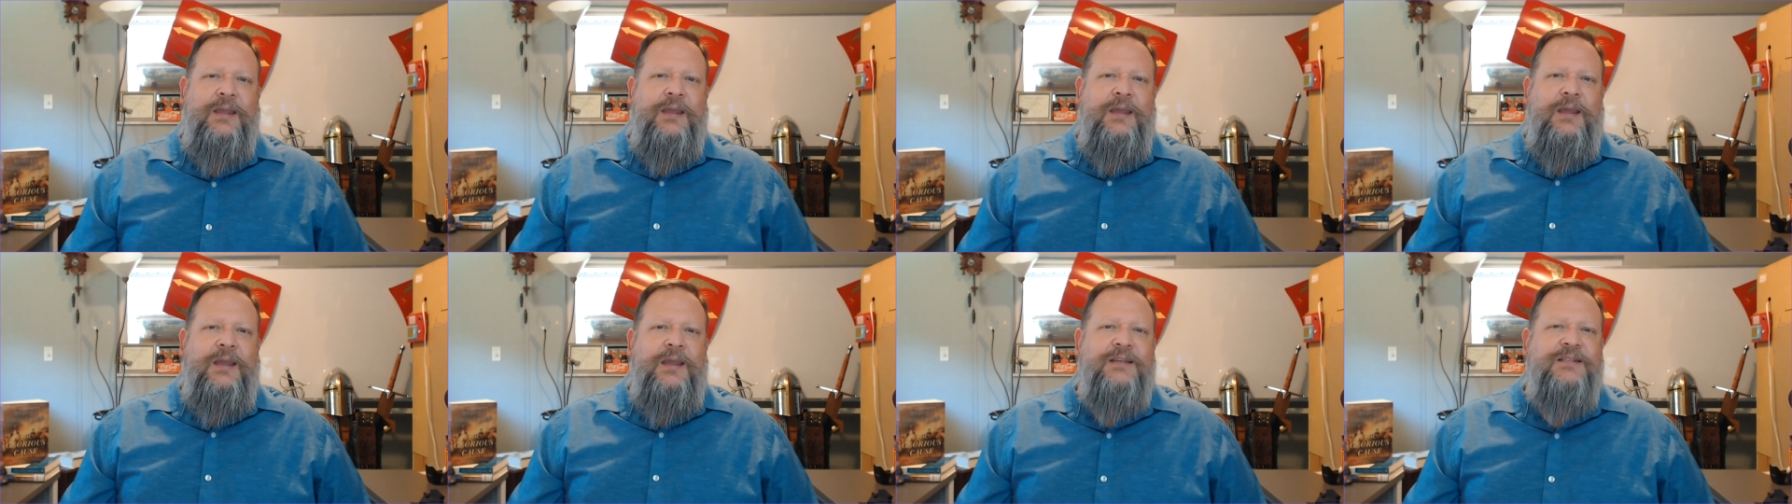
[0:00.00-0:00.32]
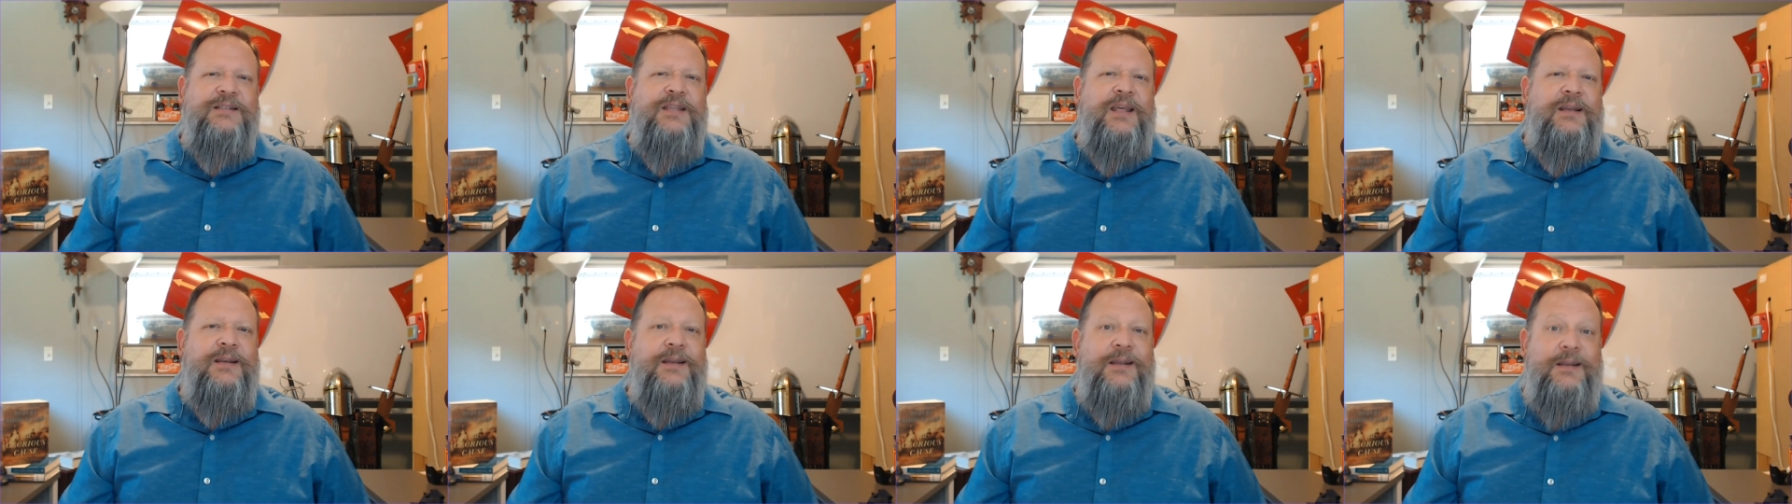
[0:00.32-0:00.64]
is
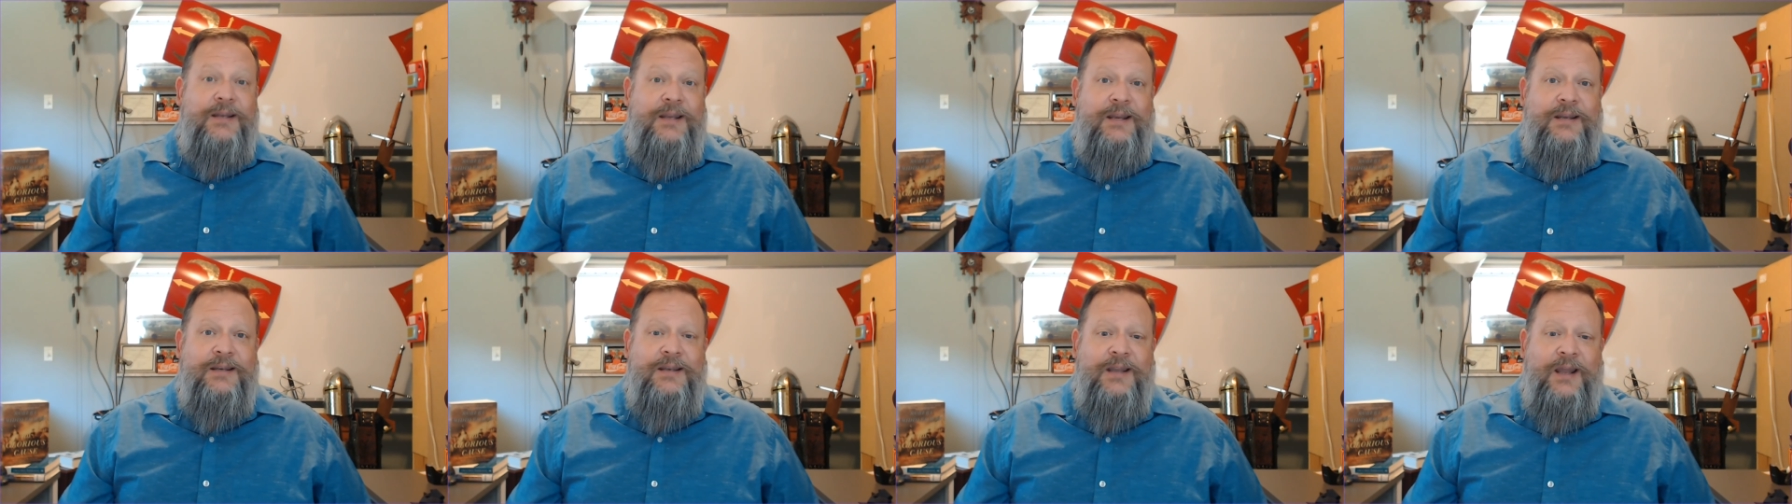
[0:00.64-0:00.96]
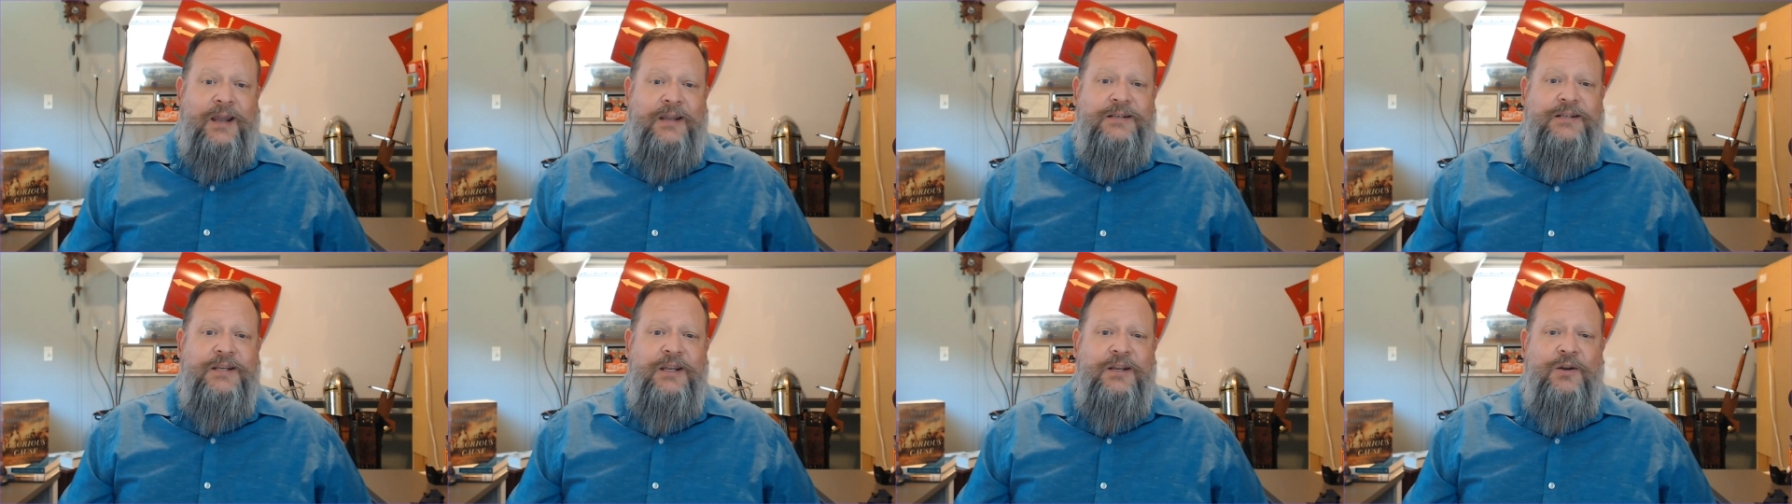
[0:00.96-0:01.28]
that in
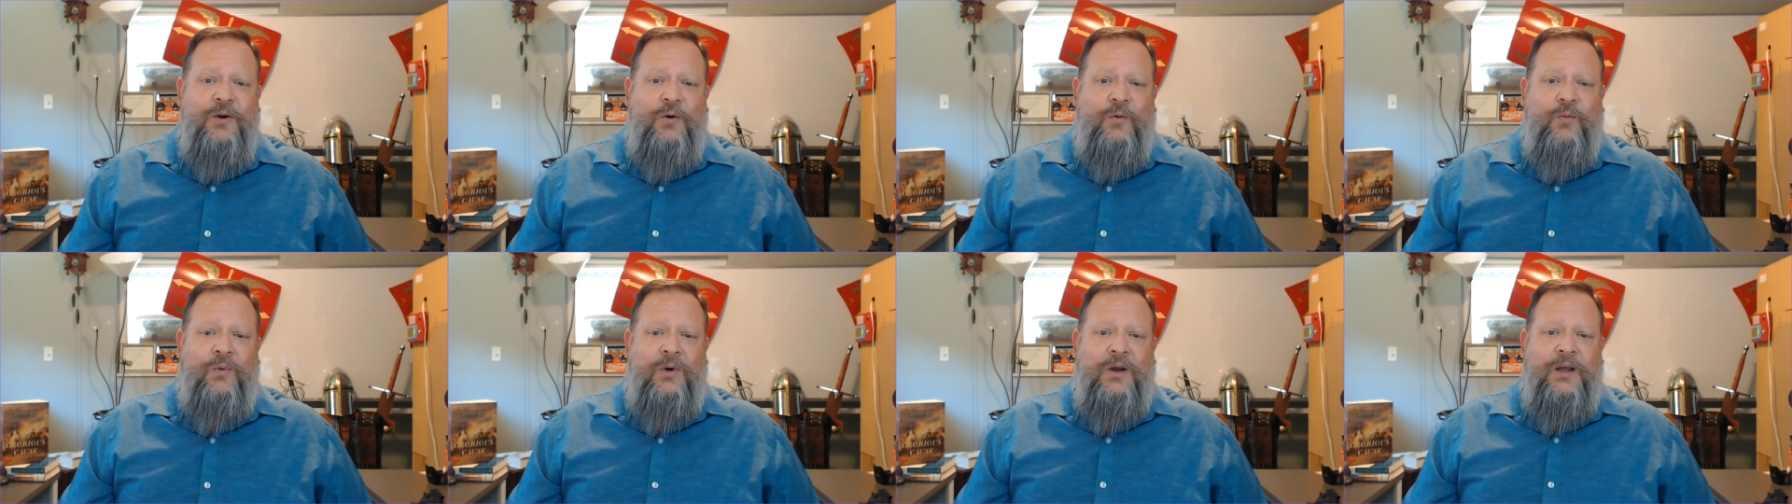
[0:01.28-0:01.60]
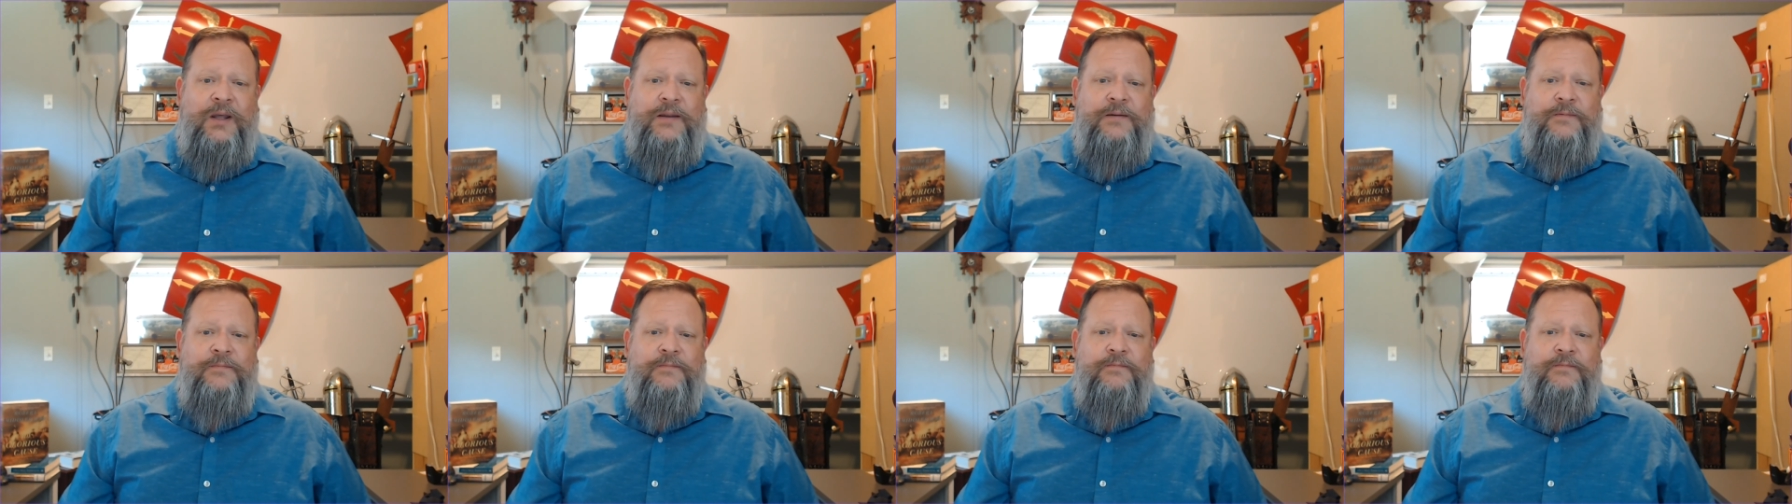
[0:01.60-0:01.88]
1901,